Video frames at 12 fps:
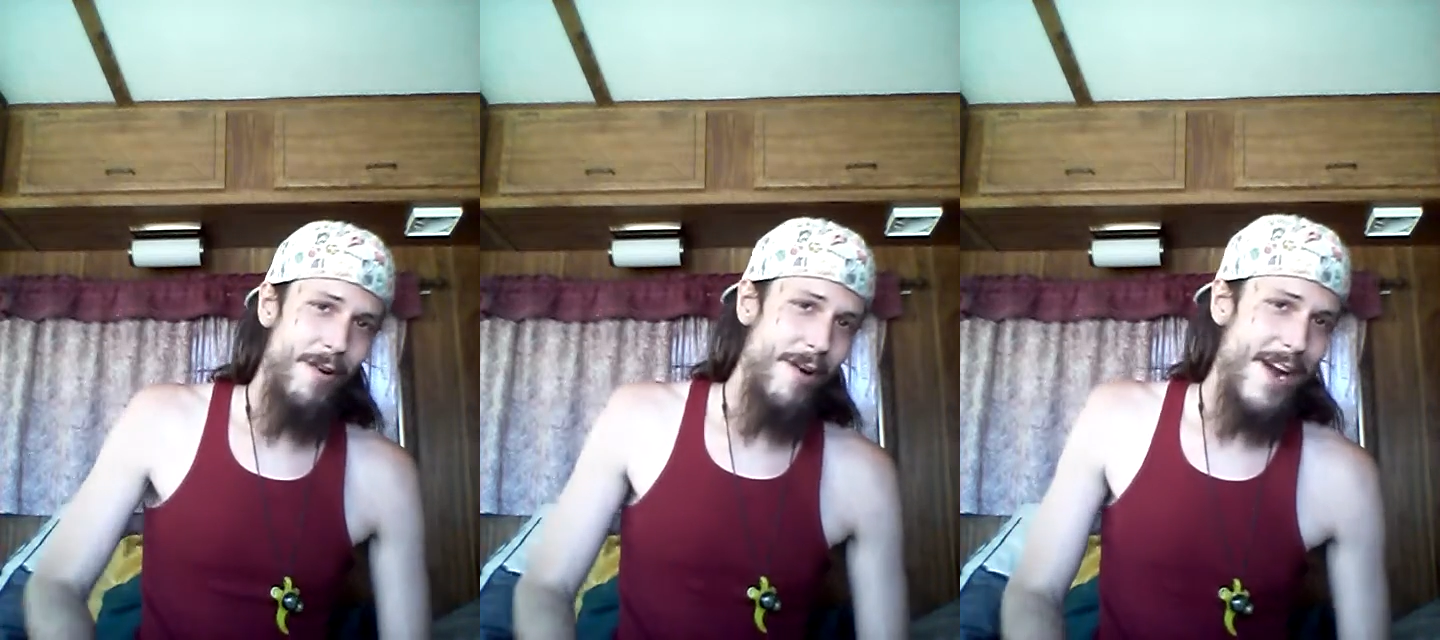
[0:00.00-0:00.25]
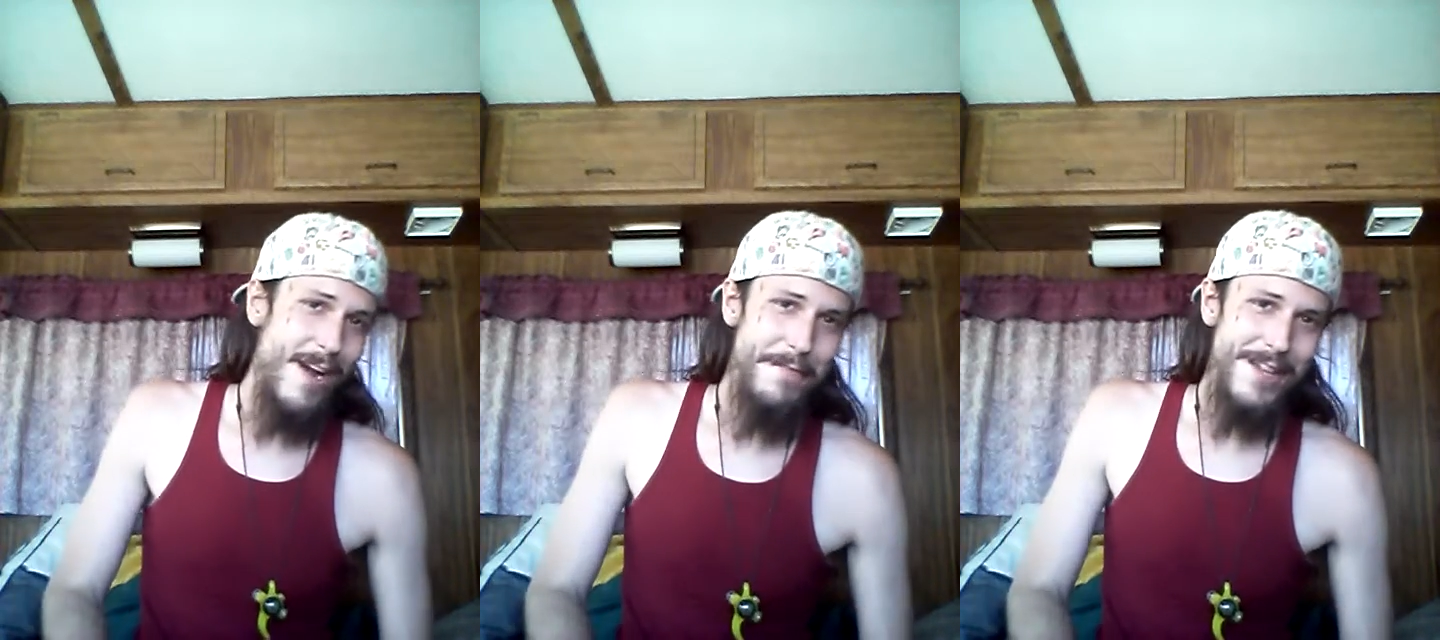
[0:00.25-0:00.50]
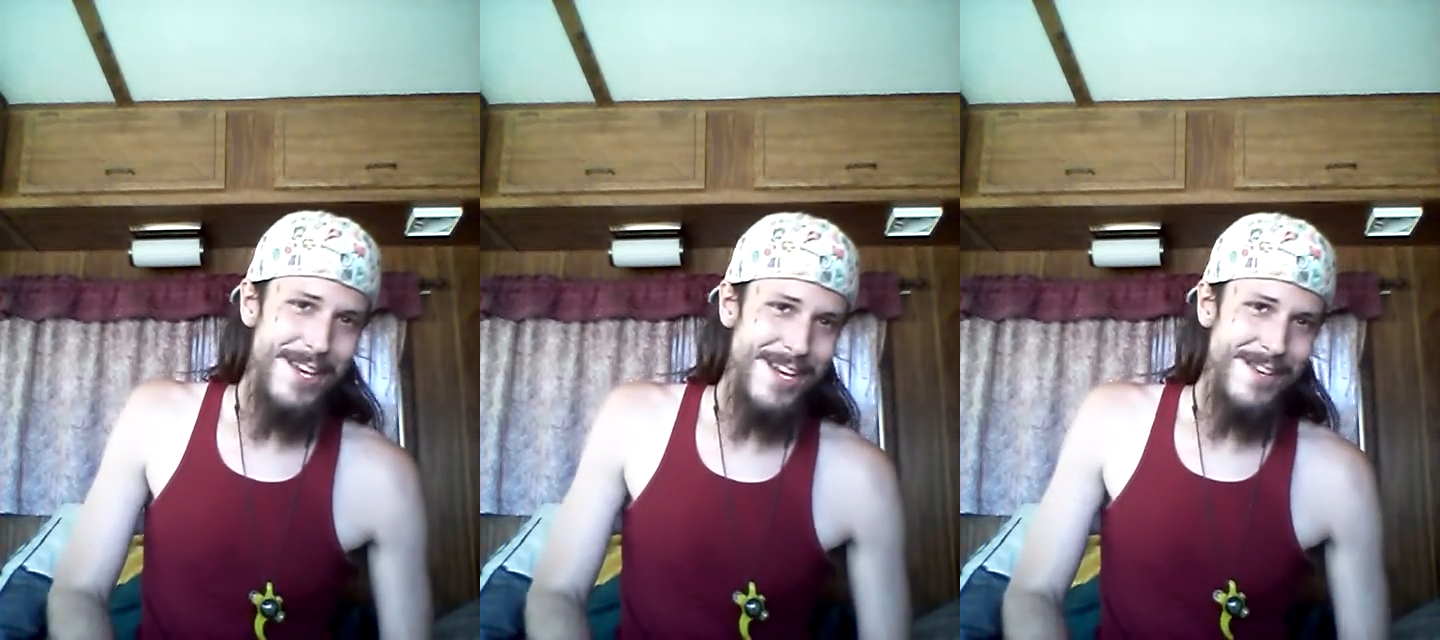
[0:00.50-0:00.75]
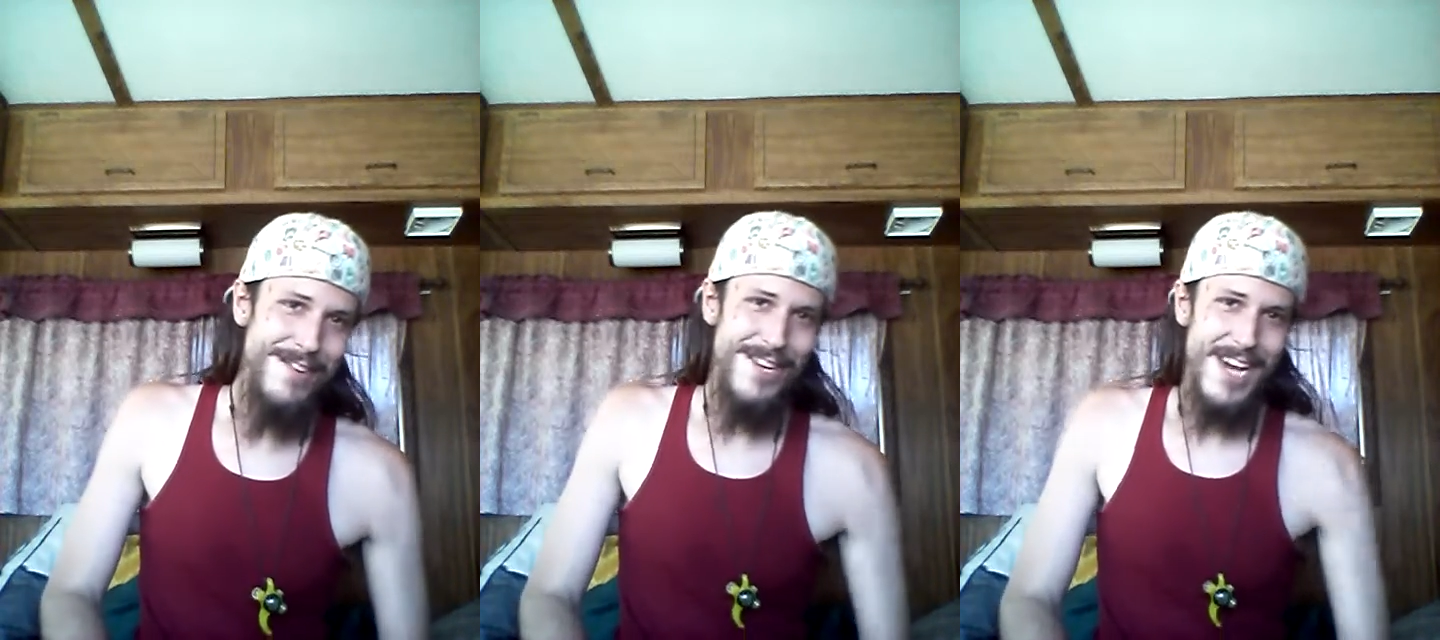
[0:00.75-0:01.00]

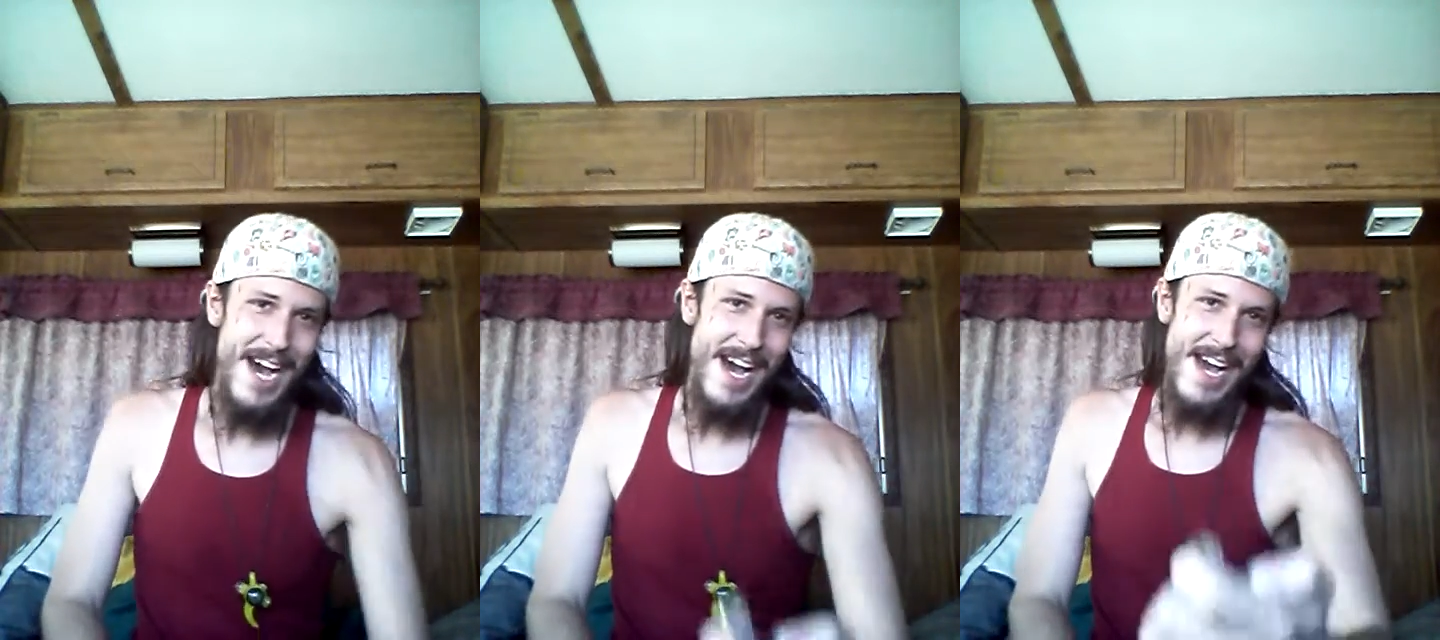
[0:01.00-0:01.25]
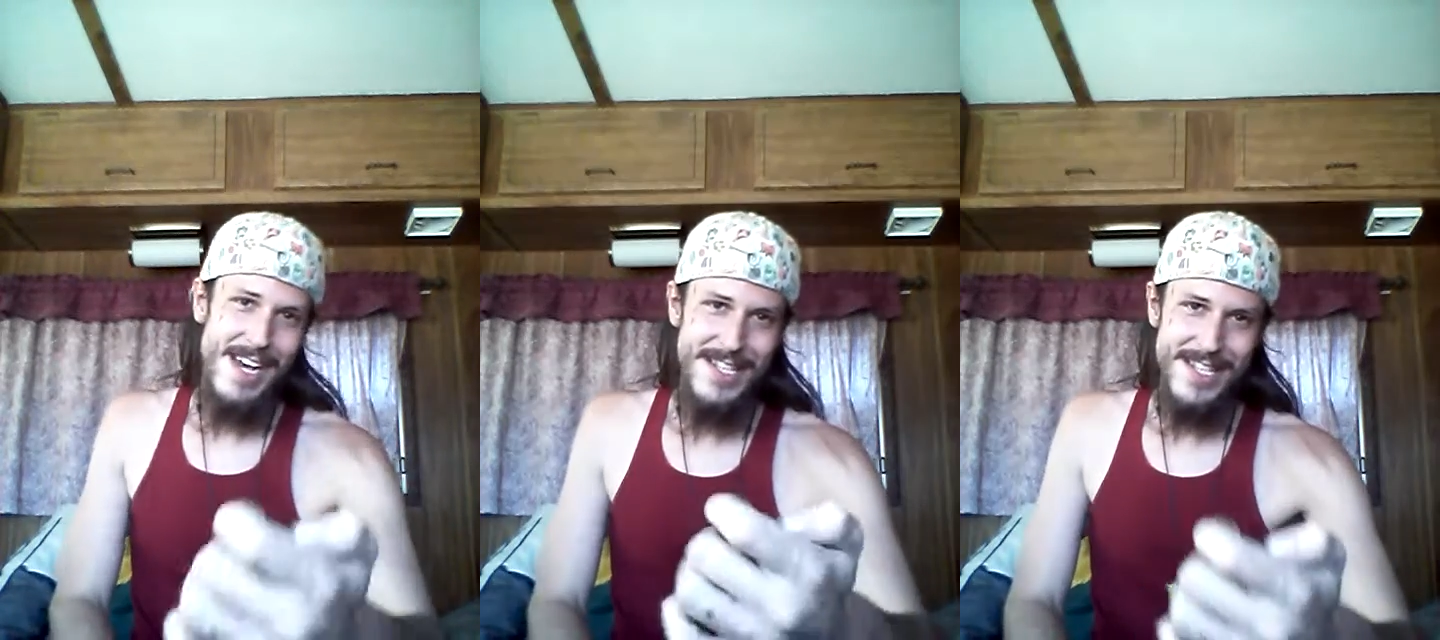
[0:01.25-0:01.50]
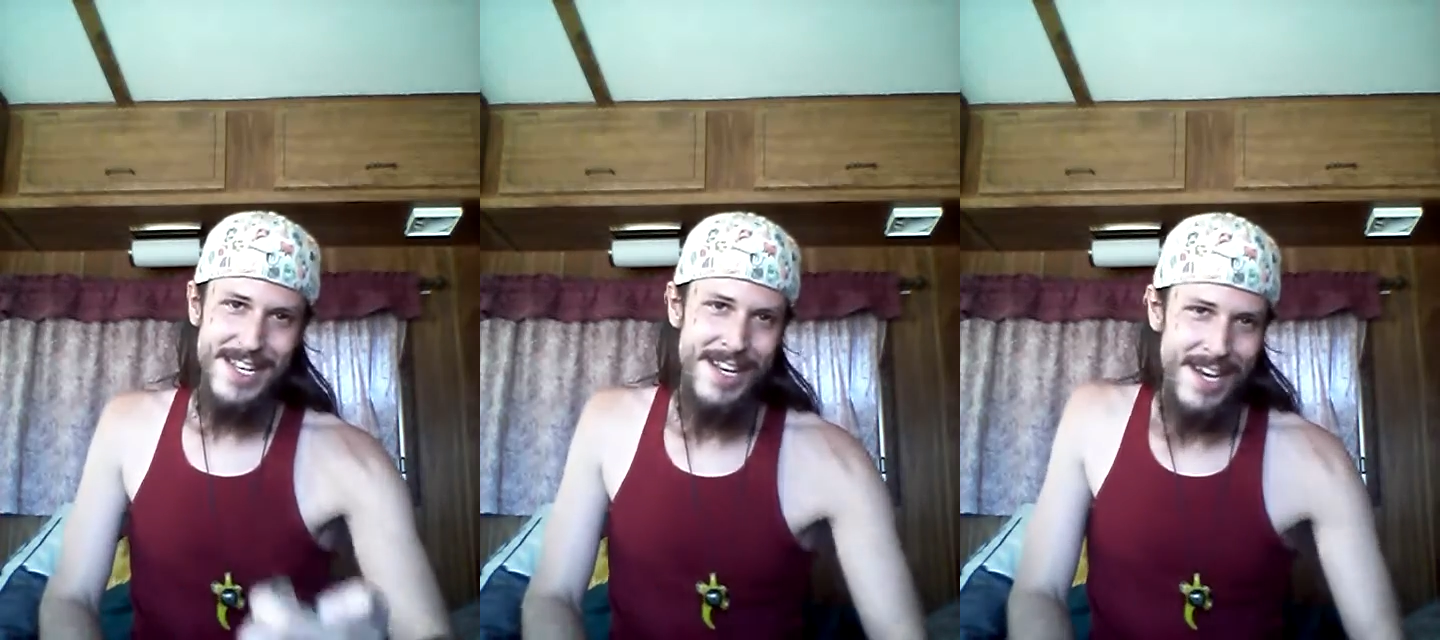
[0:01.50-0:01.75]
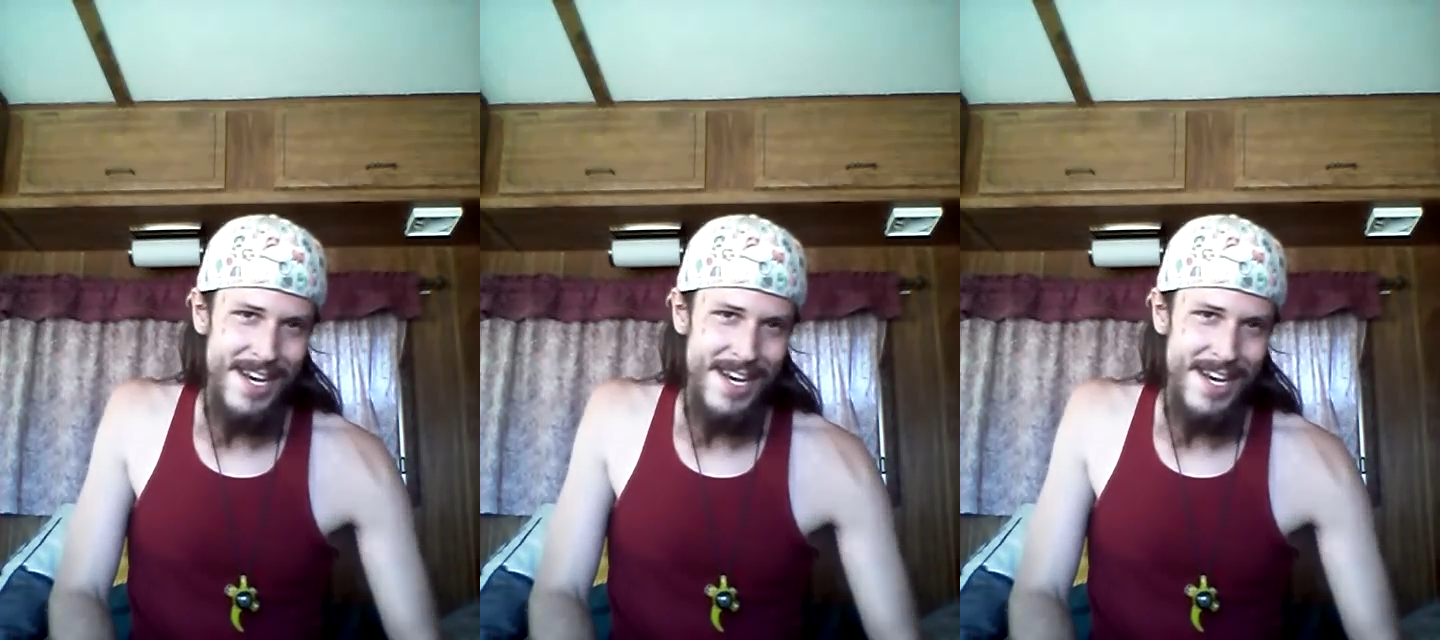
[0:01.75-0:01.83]
rambling, you guys.